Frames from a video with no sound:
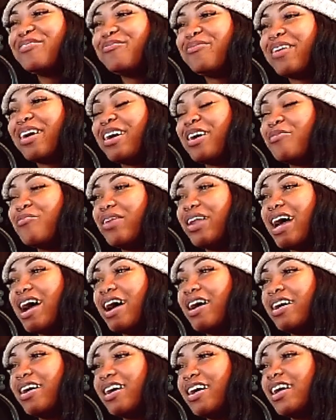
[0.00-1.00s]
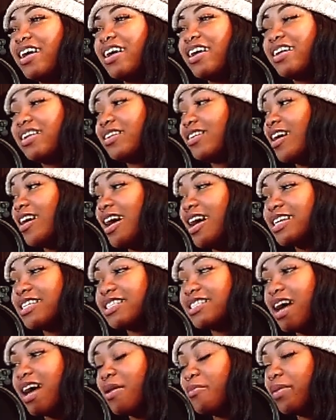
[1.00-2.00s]
man. But that ain't no joke. Nah,
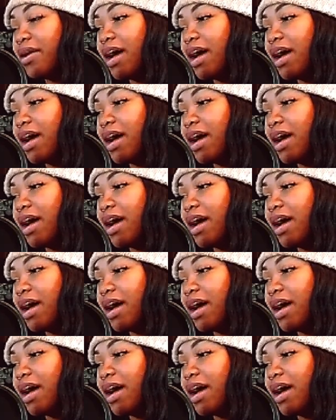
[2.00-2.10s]
it's not.